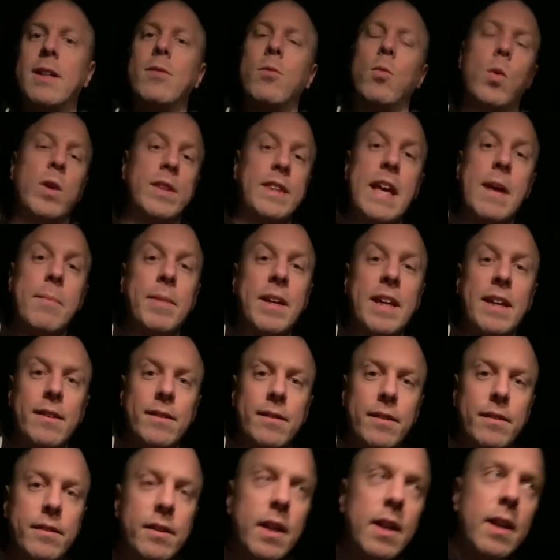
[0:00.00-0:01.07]
What that means
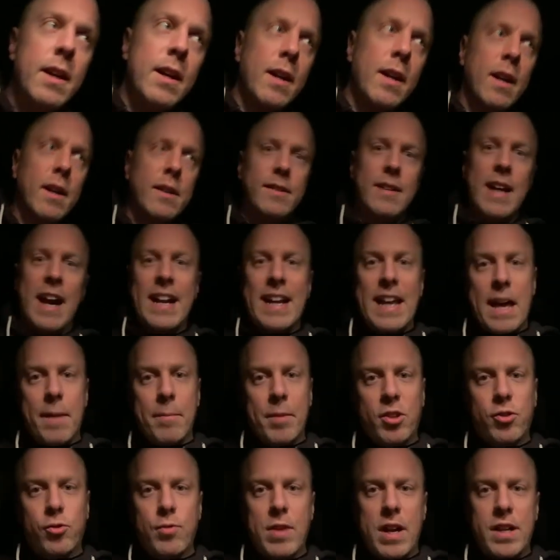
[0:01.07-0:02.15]
is
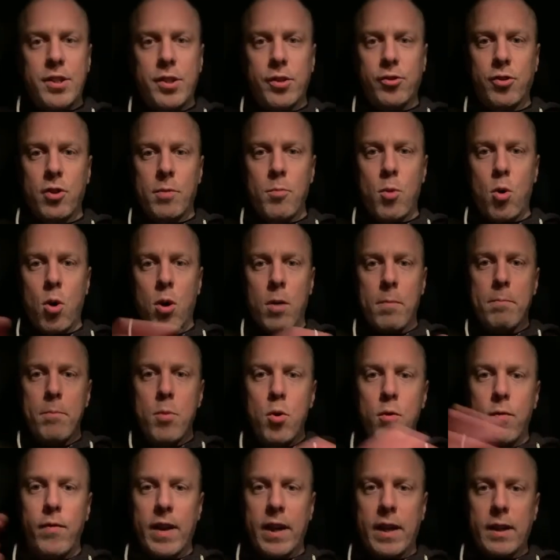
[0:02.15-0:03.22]
dynamic stretches are more
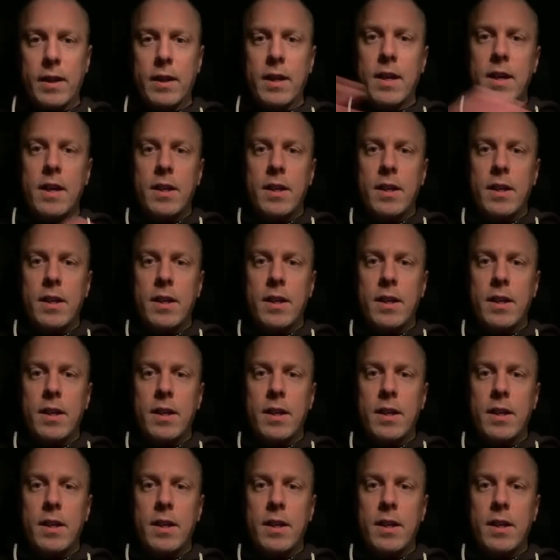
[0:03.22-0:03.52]
moving.